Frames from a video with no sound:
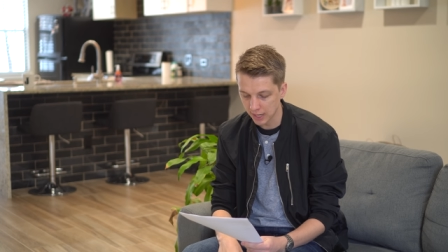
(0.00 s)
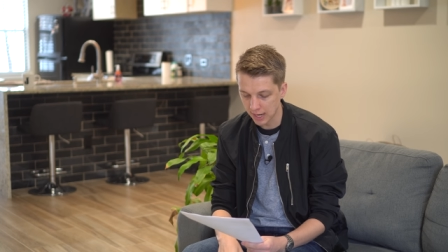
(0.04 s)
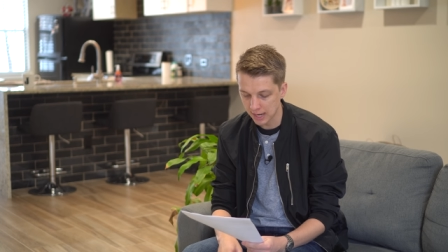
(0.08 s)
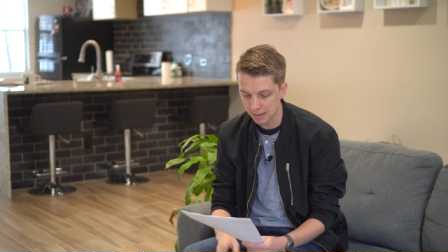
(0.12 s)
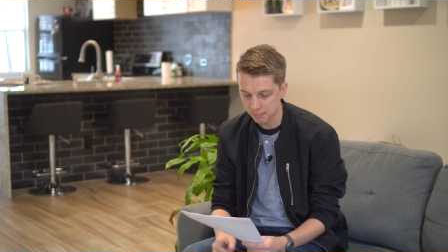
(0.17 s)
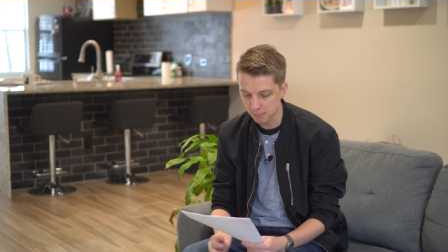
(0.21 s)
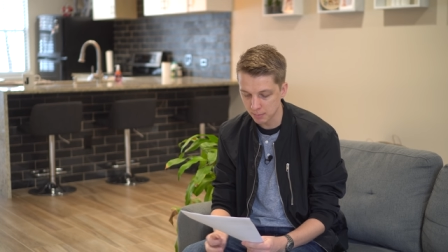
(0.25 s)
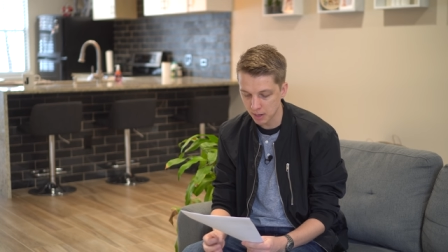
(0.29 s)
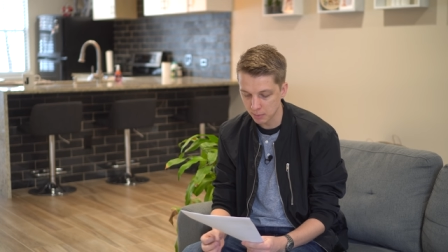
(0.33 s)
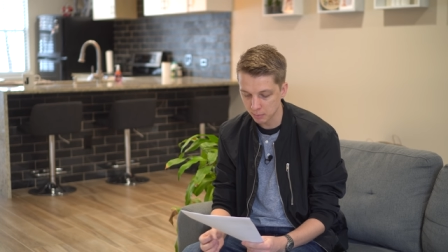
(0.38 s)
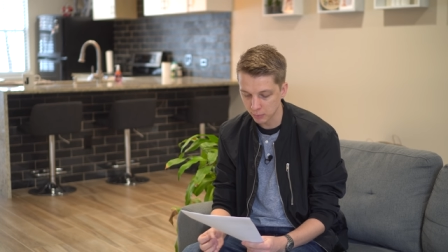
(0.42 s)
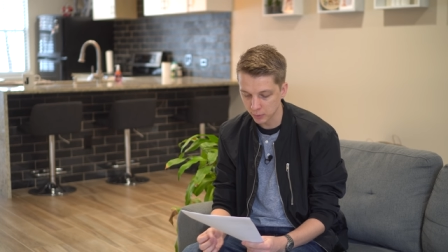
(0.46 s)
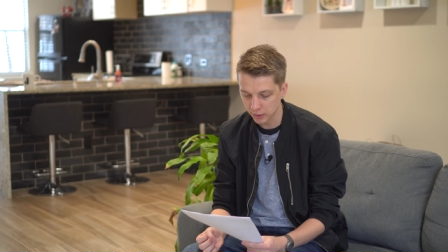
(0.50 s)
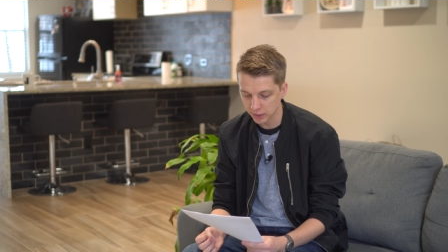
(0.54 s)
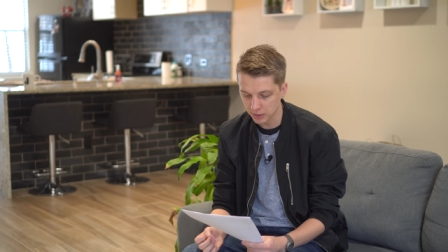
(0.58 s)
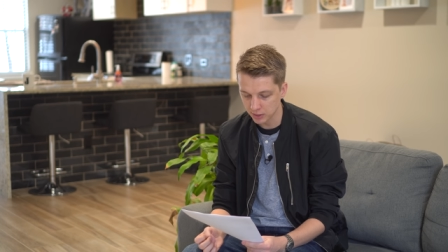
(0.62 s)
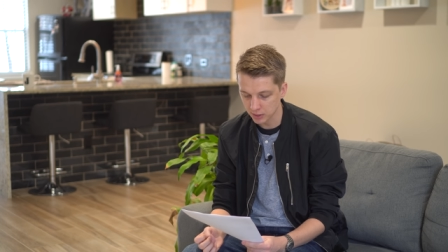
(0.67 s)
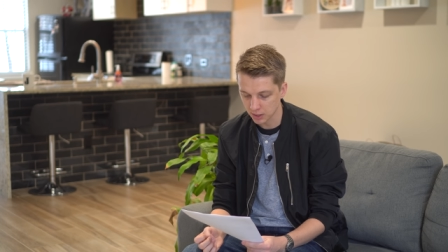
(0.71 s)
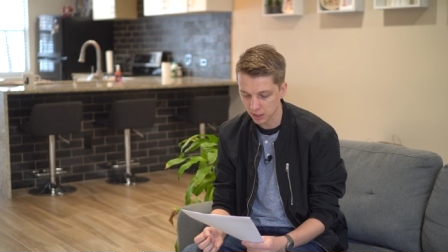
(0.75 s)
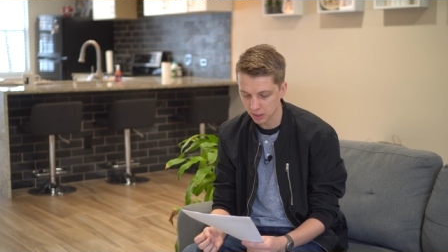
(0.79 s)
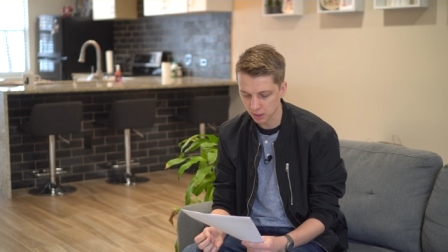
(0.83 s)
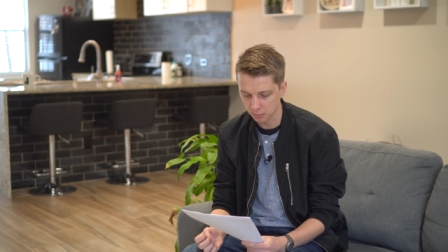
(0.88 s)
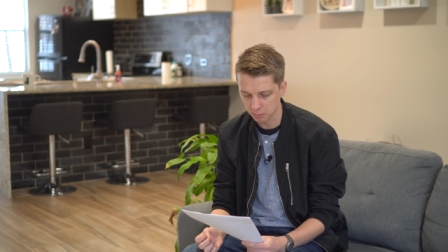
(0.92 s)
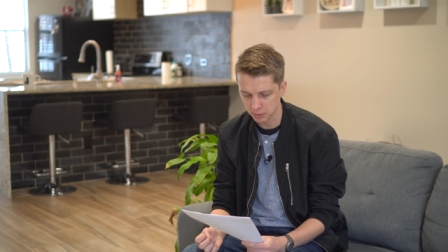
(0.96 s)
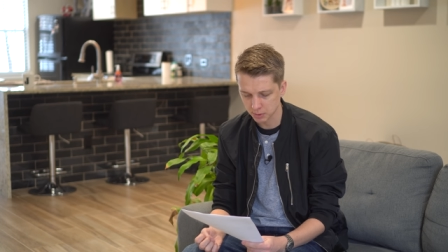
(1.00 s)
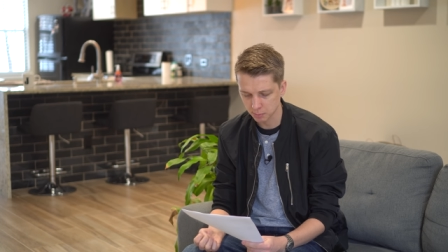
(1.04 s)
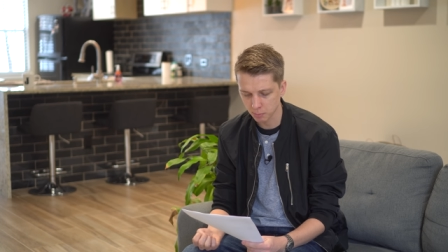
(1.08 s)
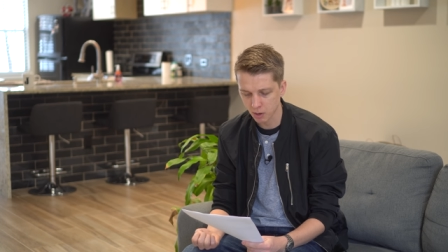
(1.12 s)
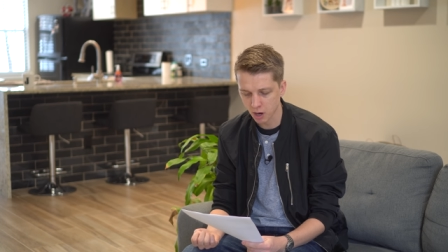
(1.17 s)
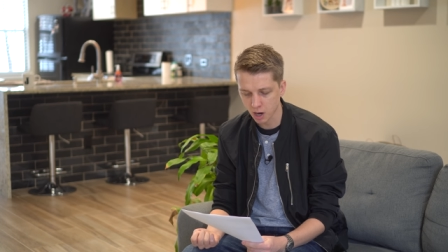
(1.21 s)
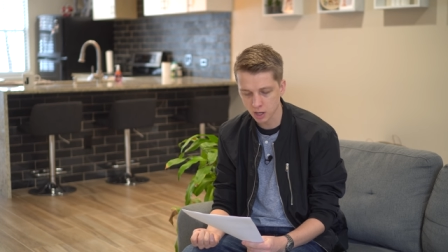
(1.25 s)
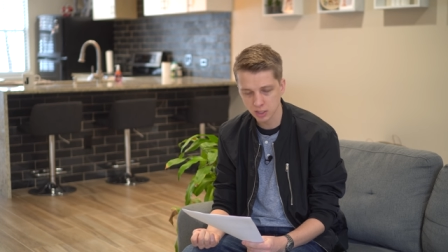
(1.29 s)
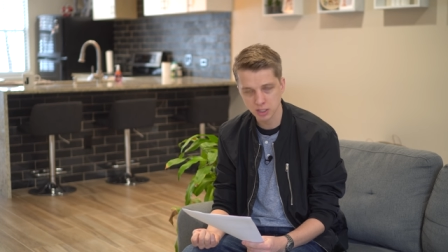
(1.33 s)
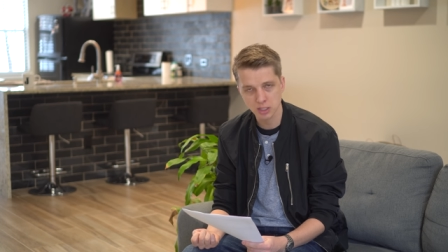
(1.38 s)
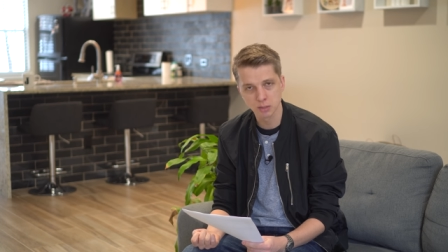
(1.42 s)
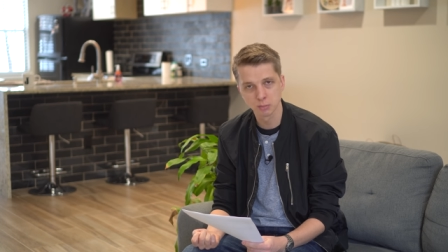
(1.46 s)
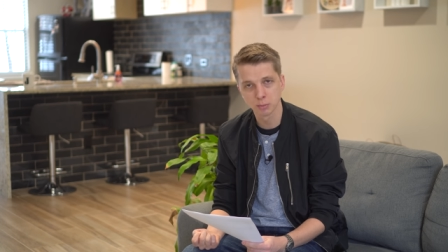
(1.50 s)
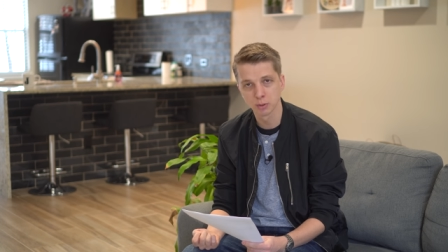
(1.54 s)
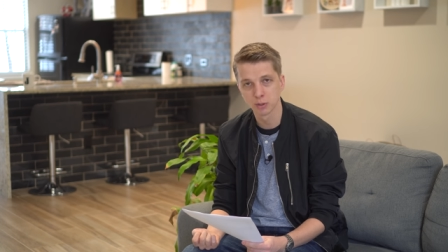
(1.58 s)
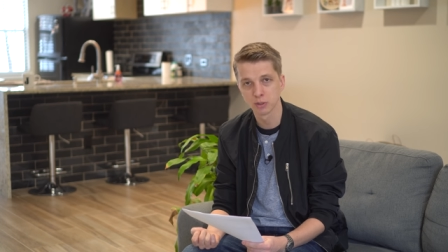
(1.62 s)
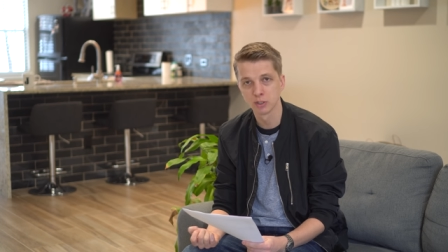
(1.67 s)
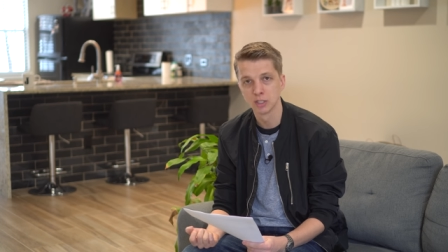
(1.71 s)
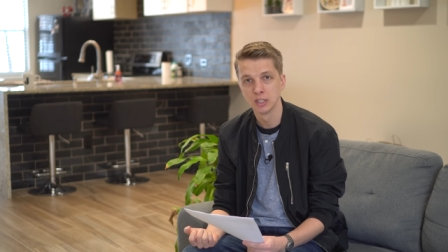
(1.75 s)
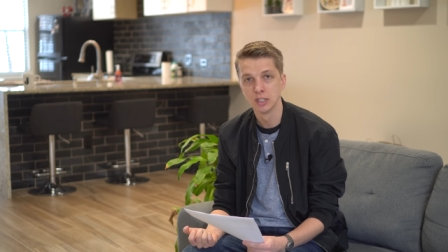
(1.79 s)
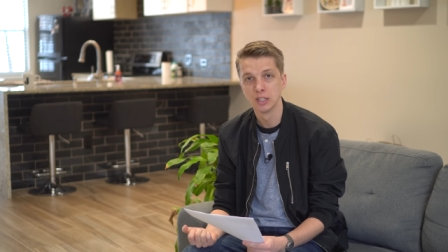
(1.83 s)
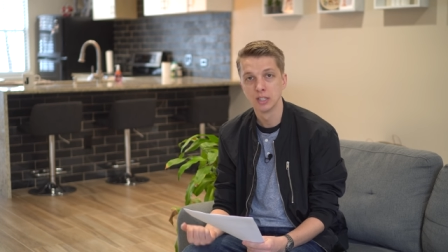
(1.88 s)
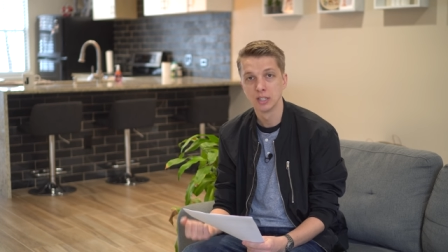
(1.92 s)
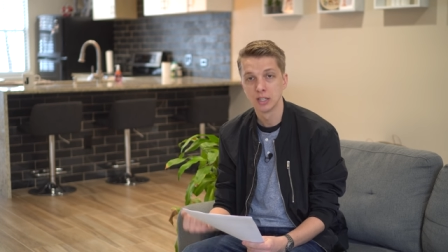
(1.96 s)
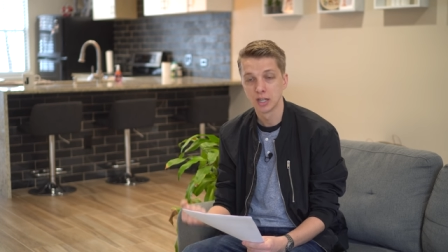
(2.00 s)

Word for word: and memory setups possible?